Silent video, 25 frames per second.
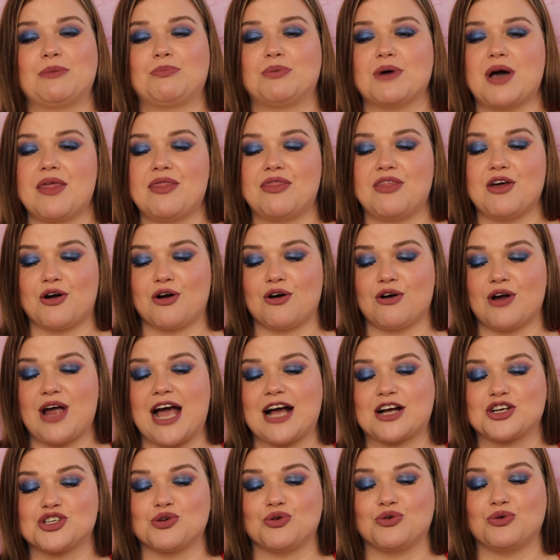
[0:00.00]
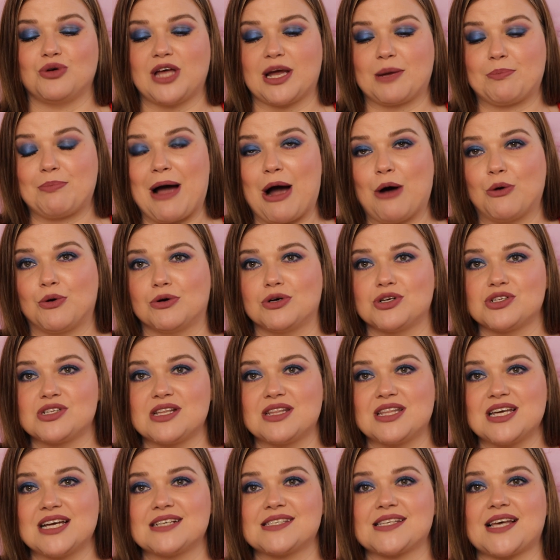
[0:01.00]
but their actual like powders
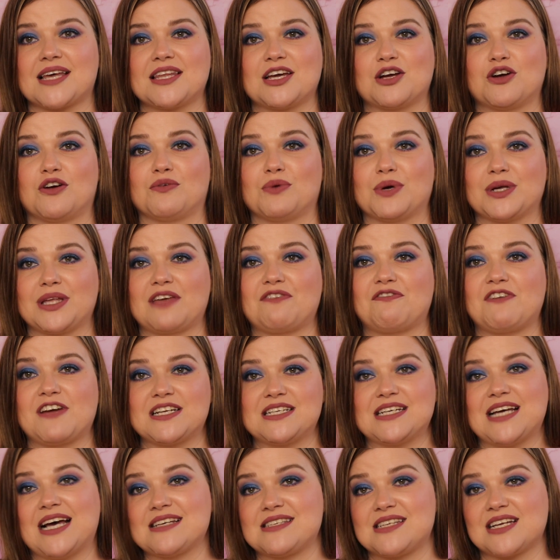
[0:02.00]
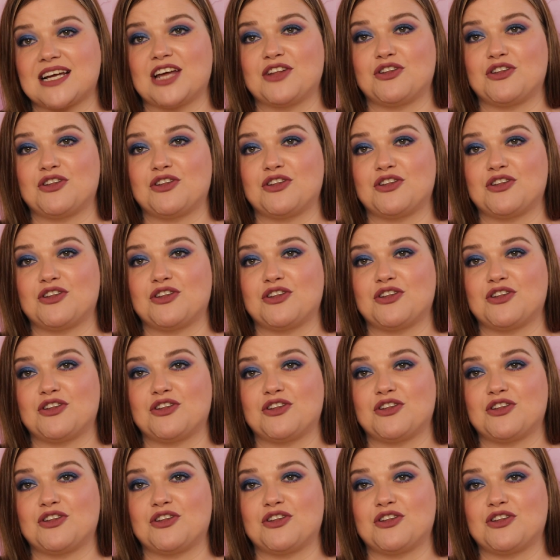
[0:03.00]
and things I think are really fantastic,